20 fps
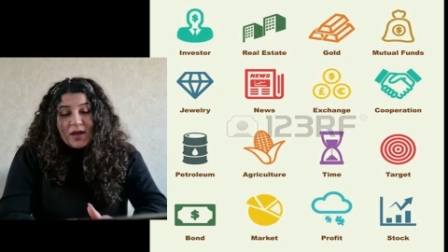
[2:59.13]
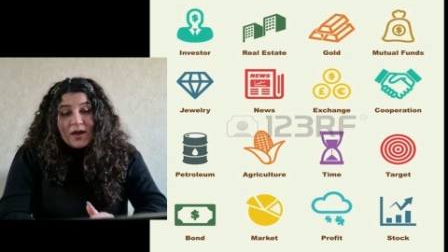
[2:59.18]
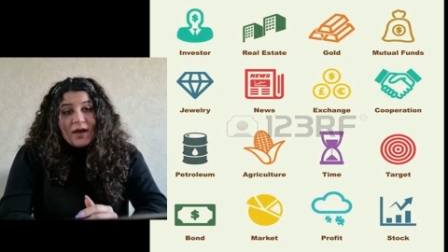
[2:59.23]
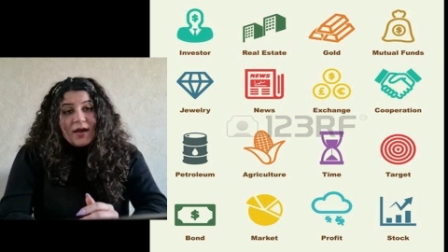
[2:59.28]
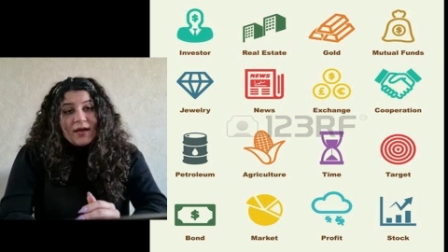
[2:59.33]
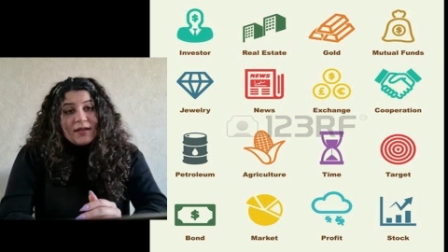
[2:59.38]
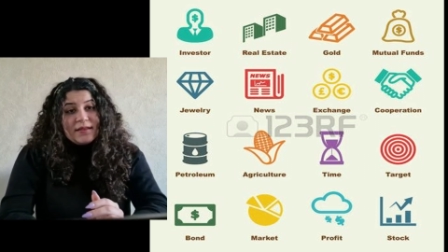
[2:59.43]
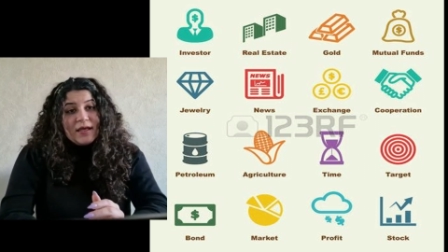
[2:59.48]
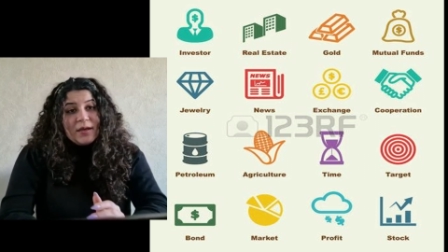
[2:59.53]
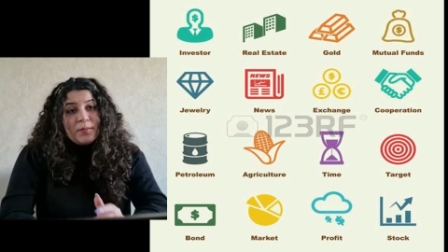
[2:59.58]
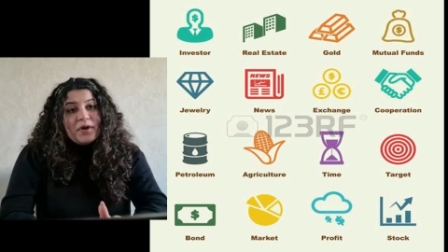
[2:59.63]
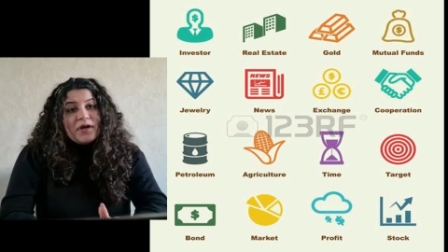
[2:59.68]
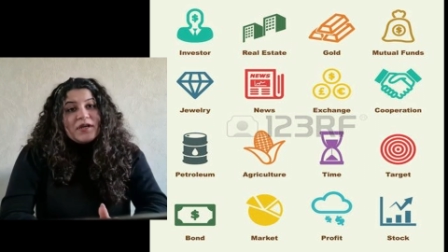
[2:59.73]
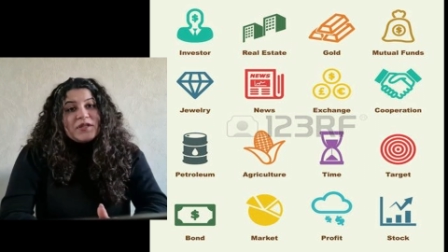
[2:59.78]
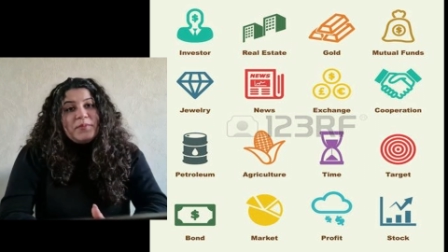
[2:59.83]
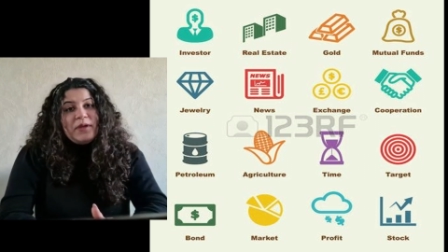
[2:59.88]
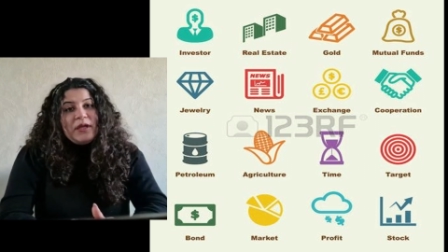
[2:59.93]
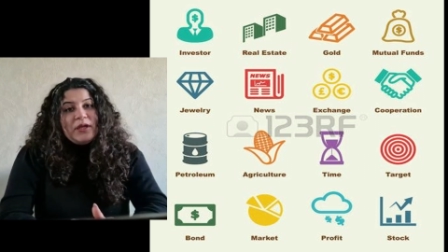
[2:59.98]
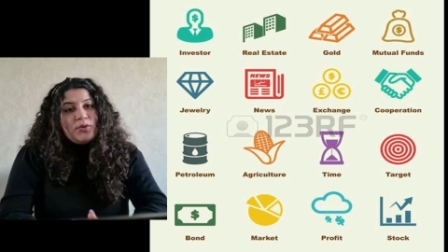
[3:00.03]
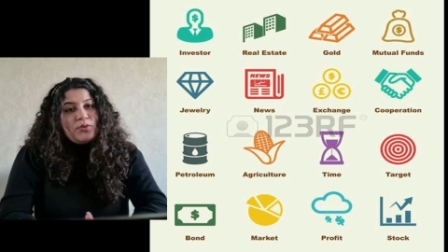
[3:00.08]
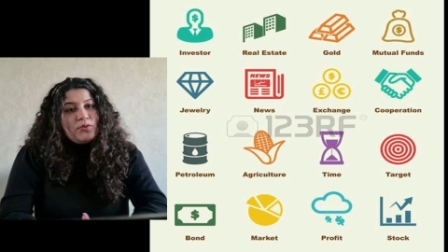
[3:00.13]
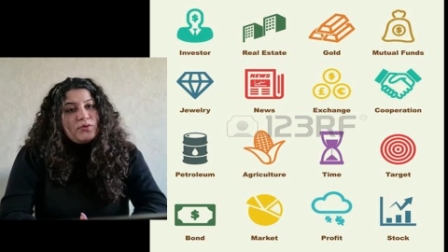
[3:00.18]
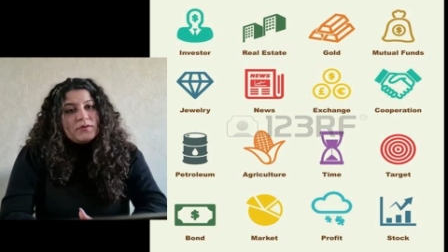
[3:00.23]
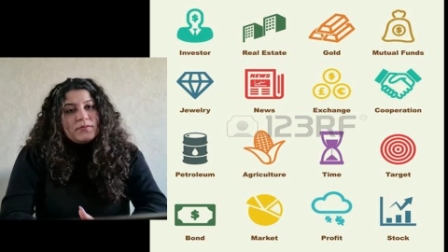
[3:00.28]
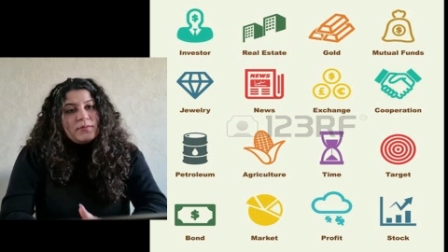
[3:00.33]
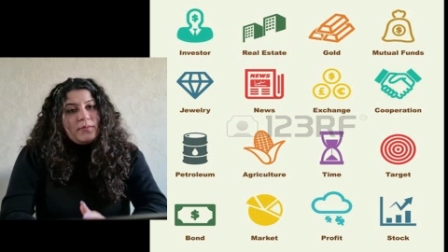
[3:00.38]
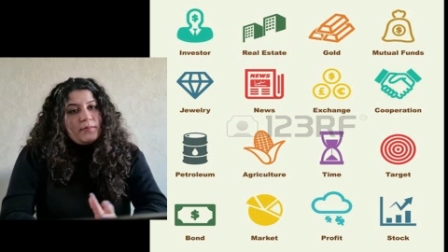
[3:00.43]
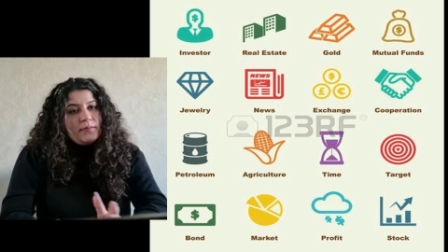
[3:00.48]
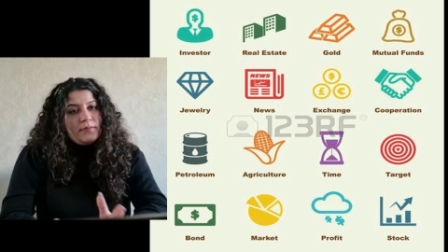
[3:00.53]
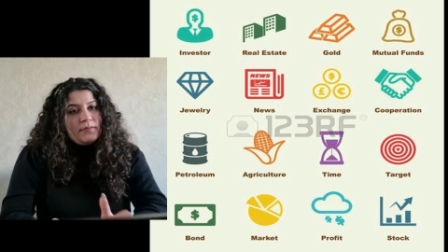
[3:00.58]
and they might be
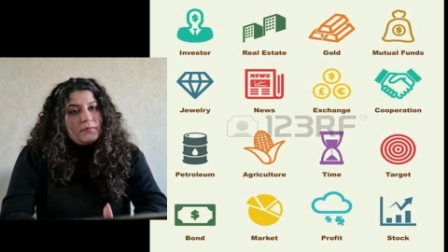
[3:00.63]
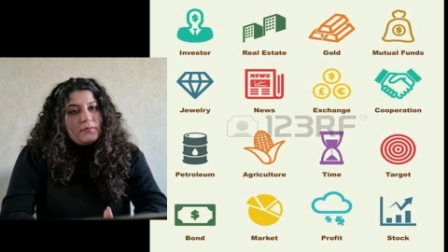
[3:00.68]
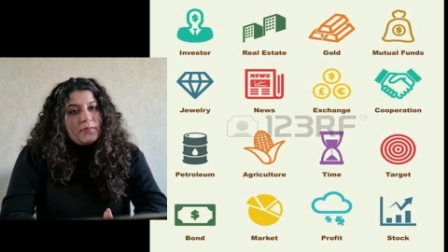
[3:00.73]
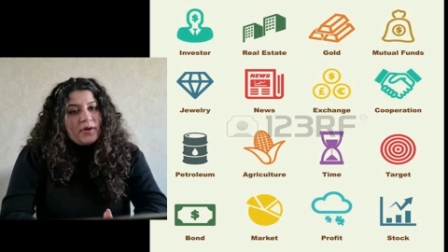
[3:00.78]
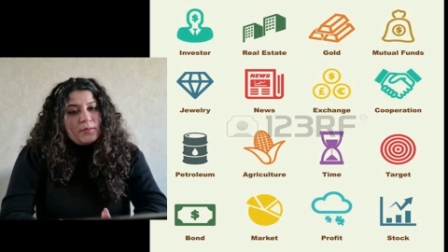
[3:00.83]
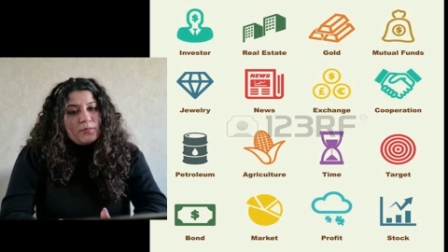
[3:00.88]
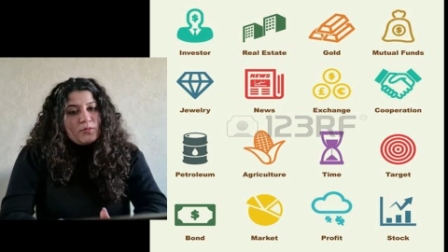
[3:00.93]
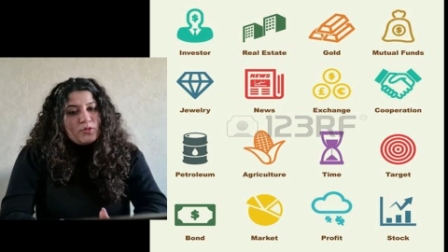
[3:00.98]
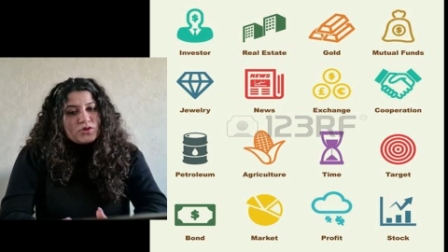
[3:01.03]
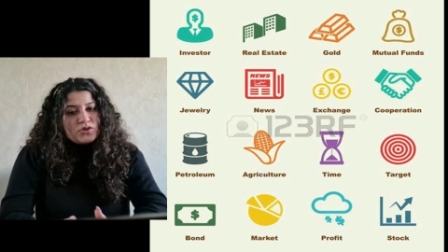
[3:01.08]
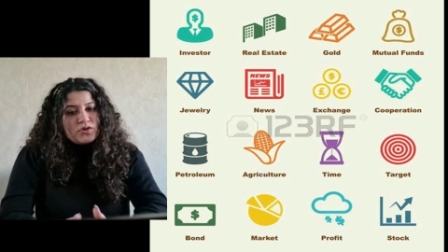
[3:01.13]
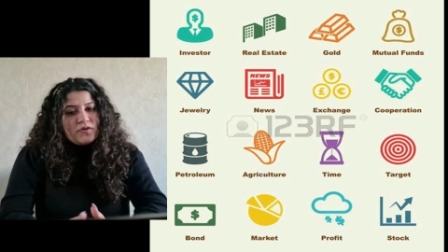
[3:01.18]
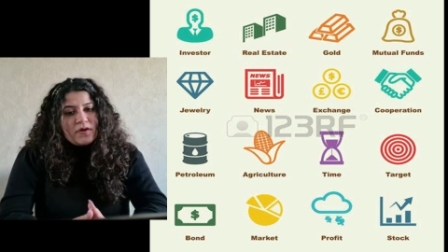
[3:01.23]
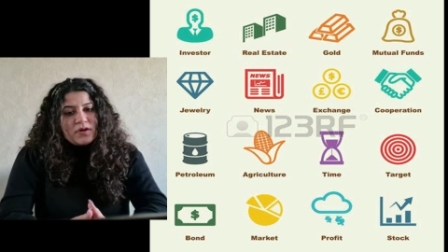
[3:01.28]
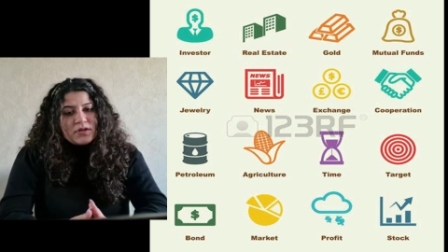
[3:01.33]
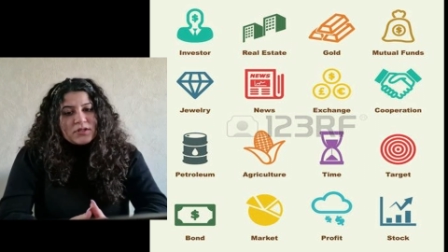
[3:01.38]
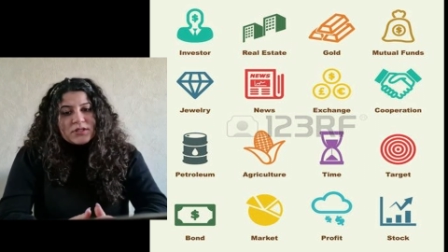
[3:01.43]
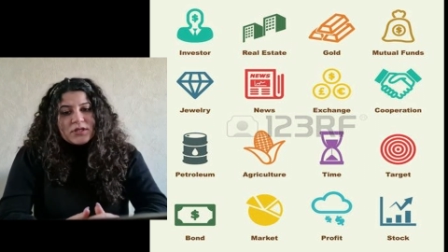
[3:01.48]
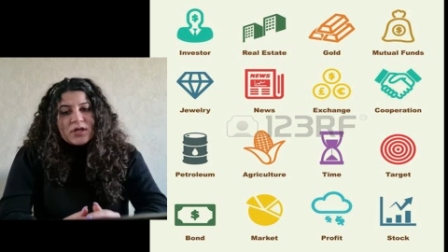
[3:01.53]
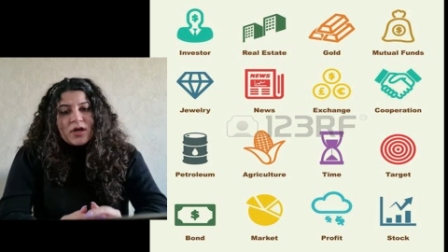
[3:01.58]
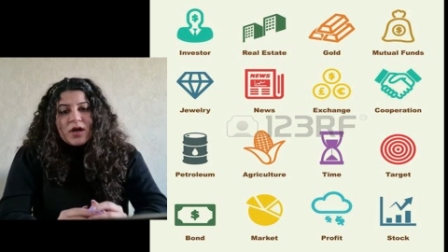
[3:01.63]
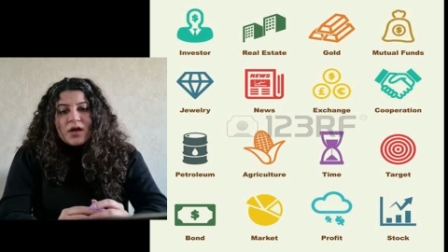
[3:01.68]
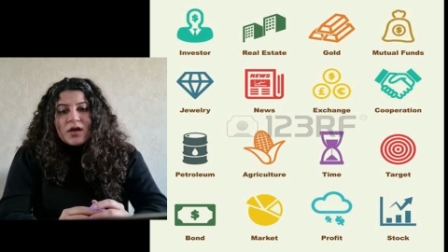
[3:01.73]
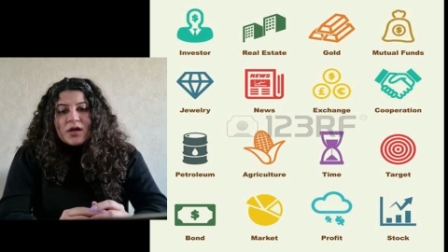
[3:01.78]
known by most of us.